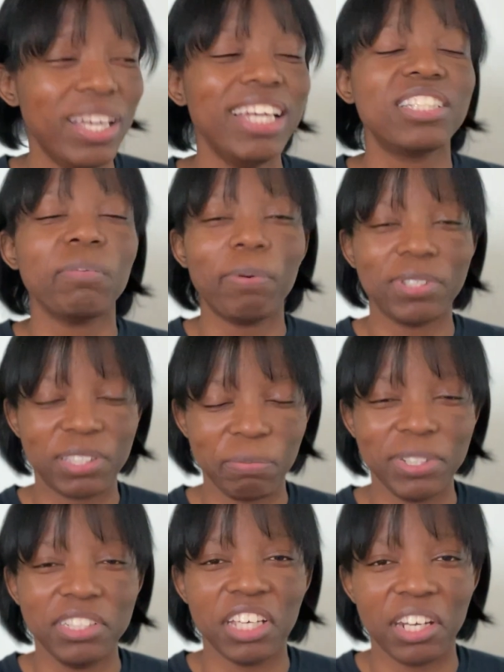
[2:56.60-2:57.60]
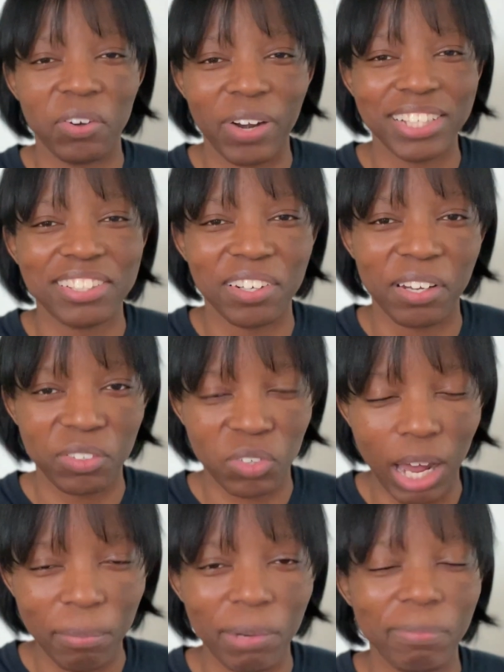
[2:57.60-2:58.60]
supposed to be generational
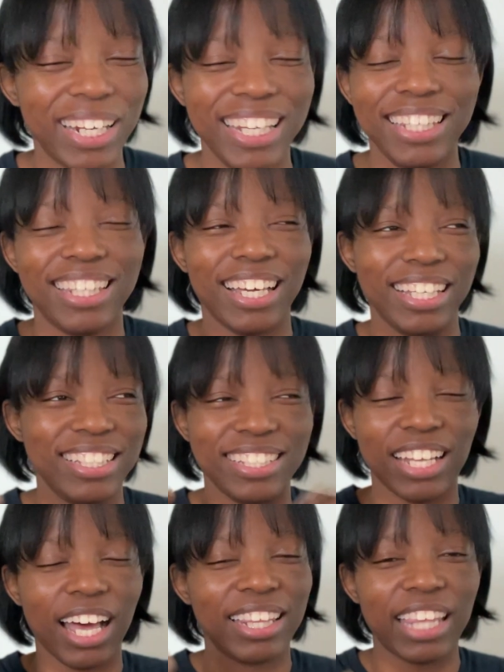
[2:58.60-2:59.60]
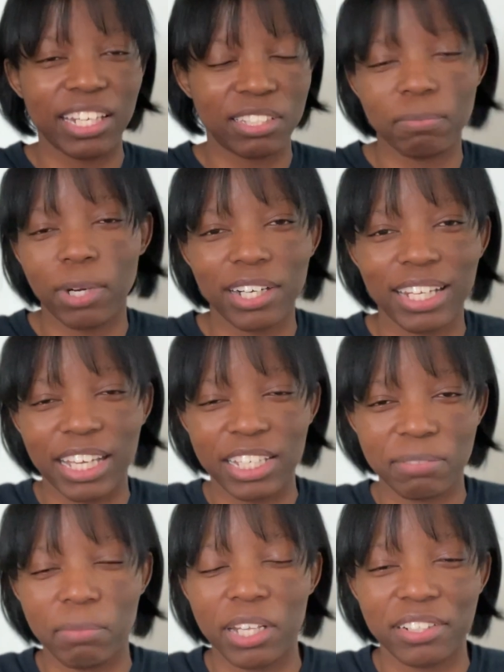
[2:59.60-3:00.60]
trauma, but he's not that smart, like
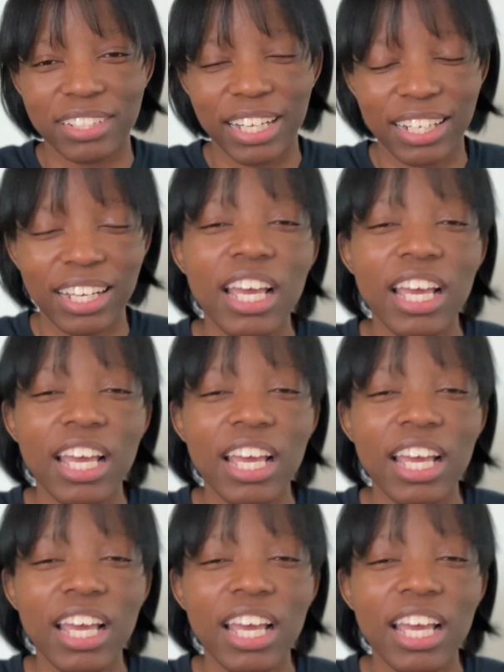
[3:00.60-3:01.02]
his mother said.